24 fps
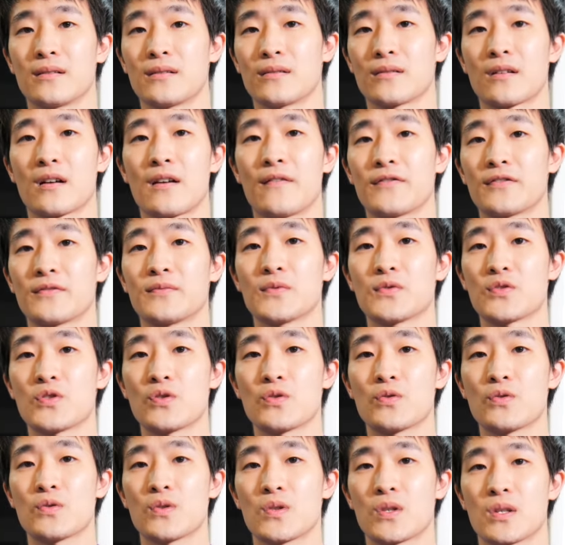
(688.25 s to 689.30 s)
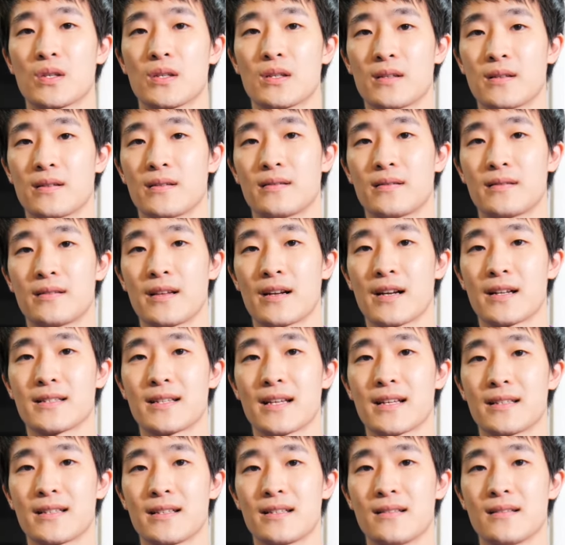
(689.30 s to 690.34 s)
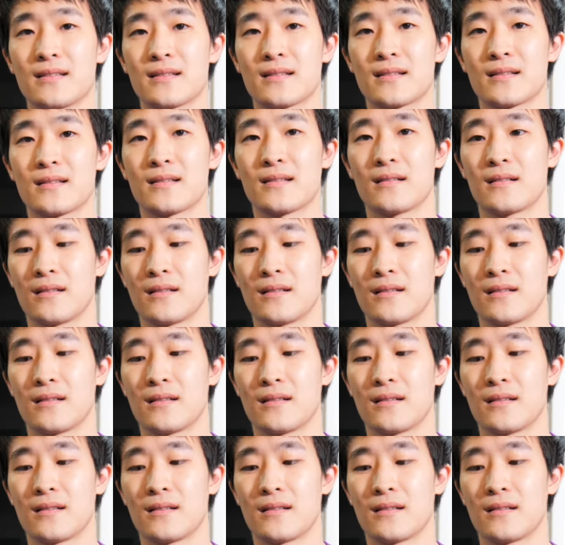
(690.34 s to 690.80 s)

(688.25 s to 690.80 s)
comfortable shoes, then I take these.